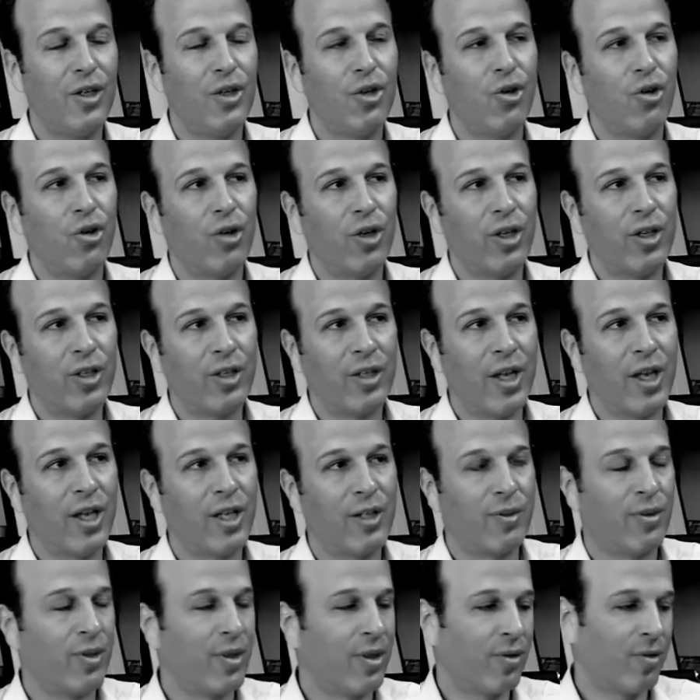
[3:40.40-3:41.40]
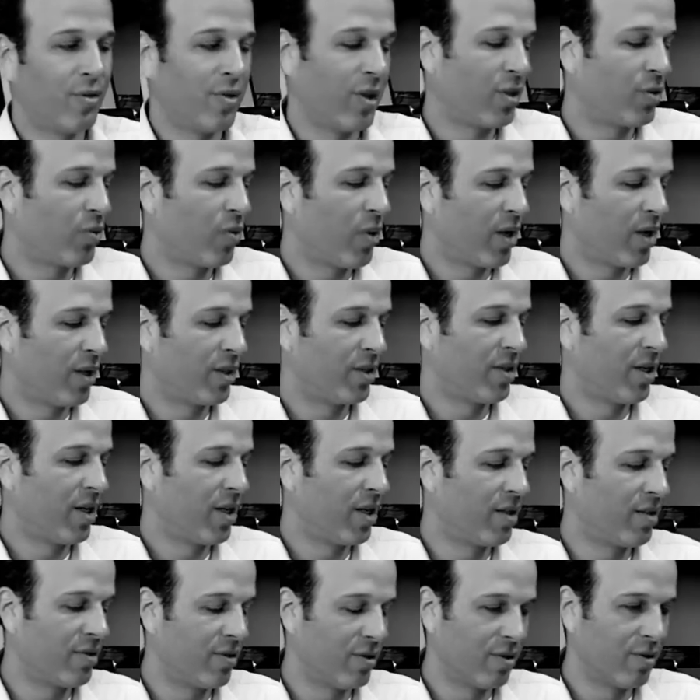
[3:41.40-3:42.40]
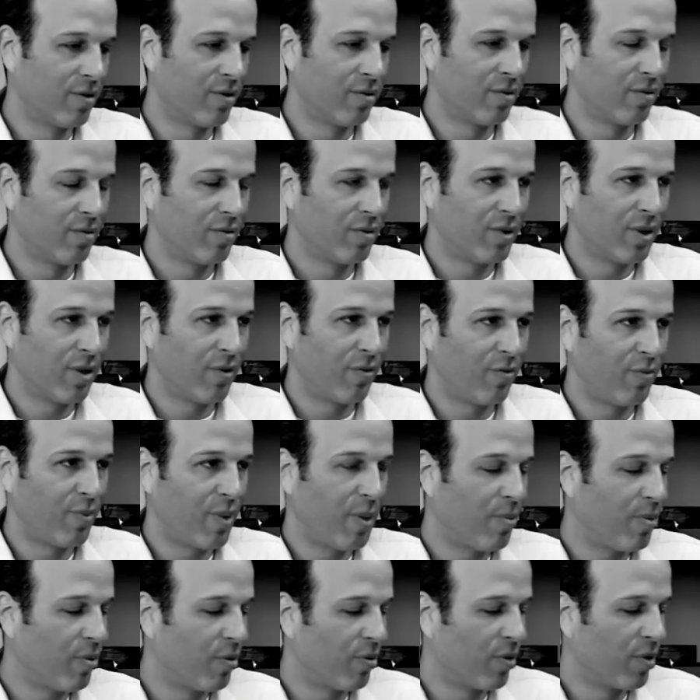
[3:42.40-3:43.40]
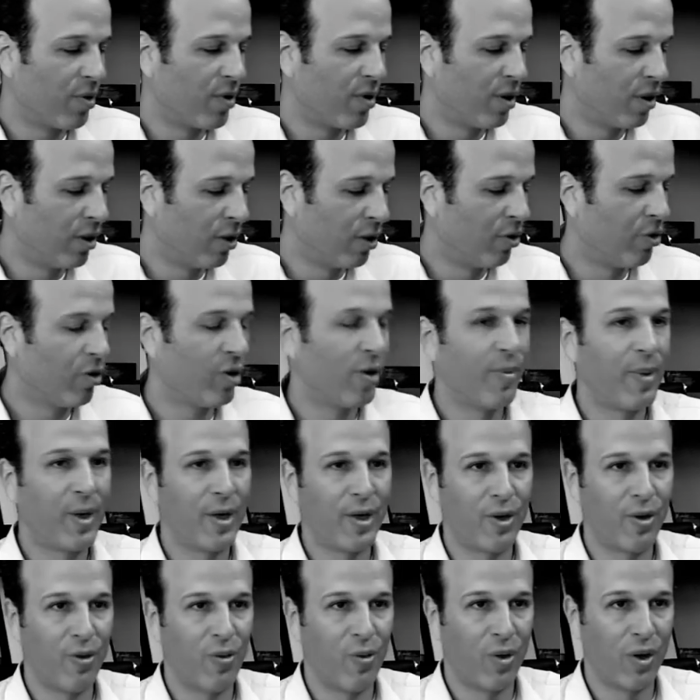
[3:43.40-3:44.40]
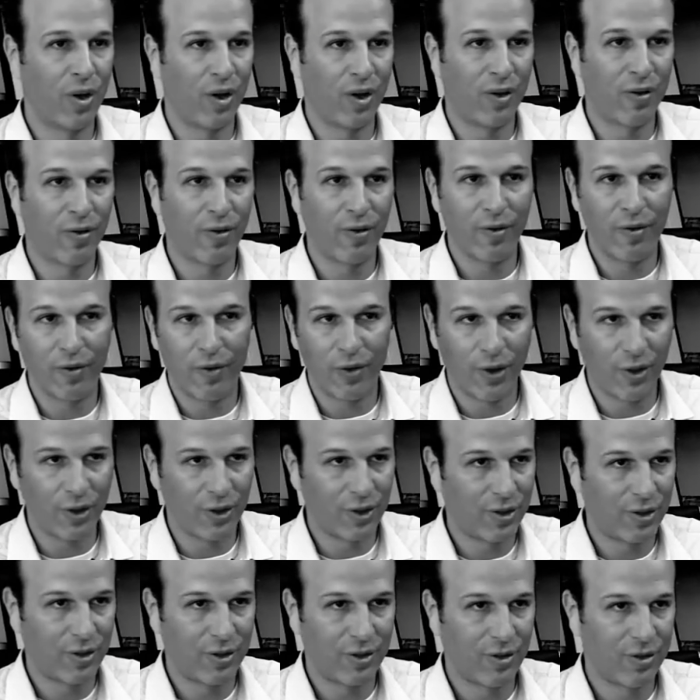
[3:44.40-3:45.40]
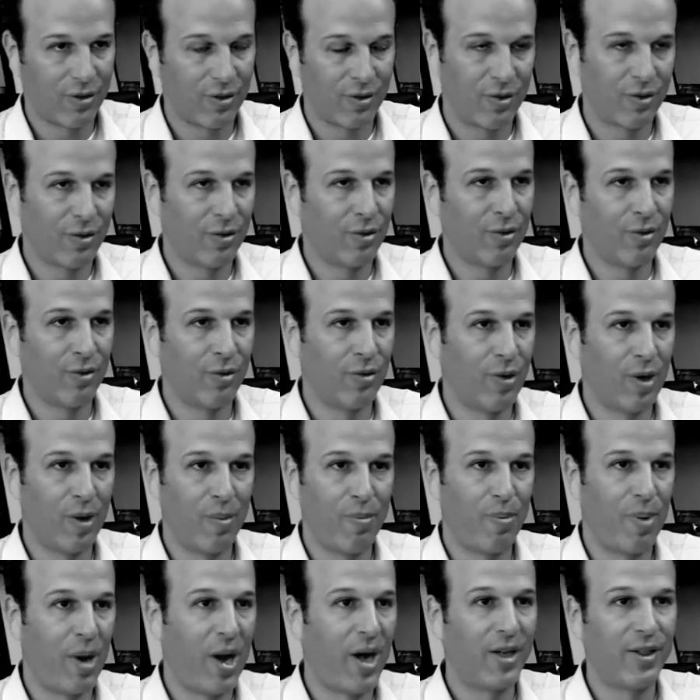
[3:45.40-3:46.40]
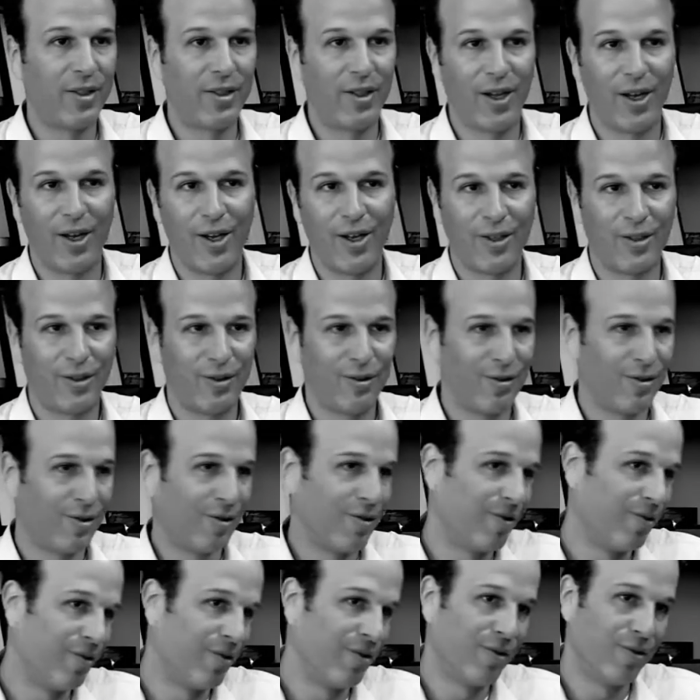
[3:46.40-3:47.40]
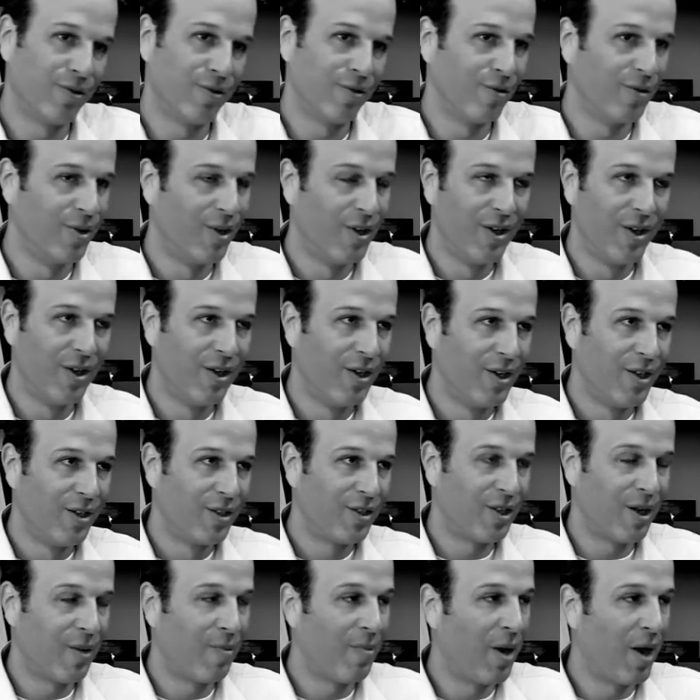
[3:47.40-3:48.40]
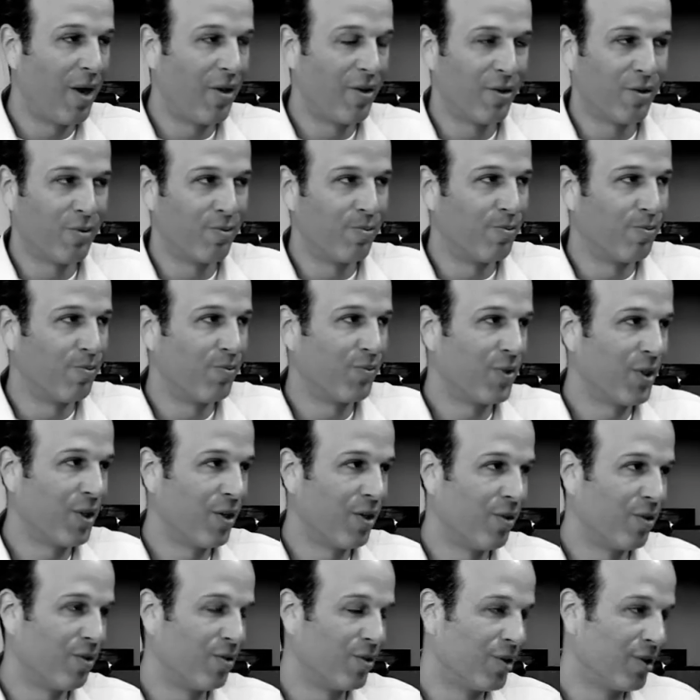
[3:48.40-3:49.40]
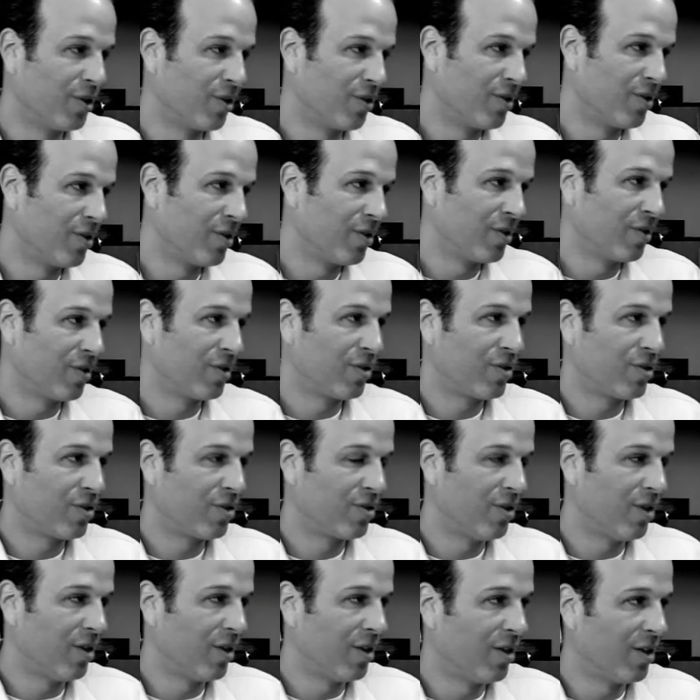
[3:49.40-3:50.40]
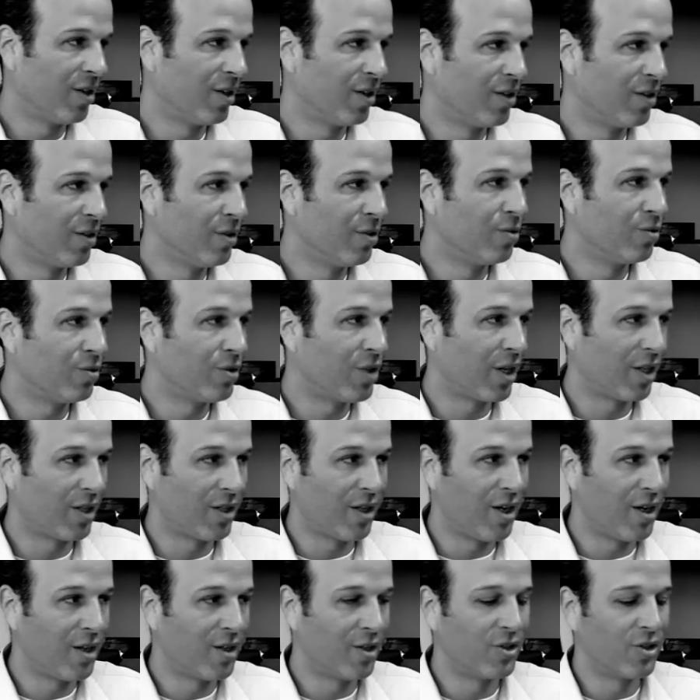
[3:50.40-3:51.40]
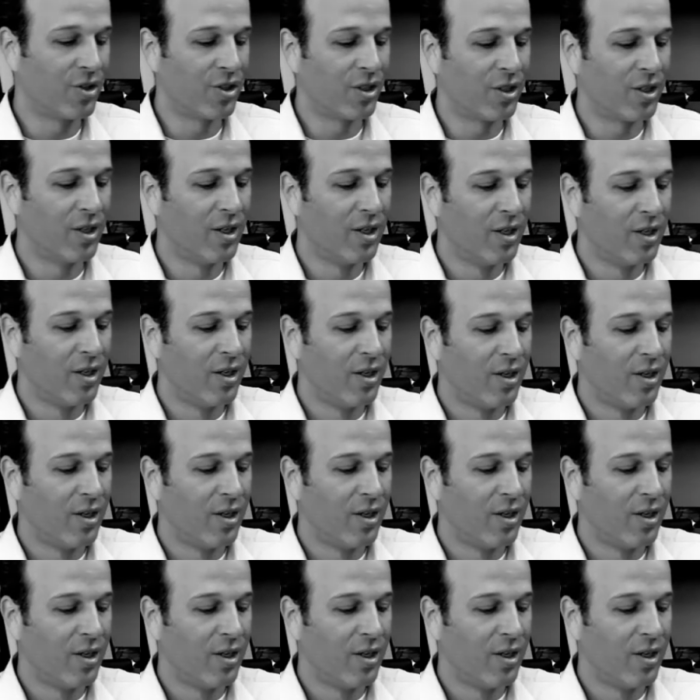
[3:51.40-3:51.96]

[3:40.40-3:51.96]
your engagement, and that's why I said, if people learn about your work first through a podcast or through some other, just new technology,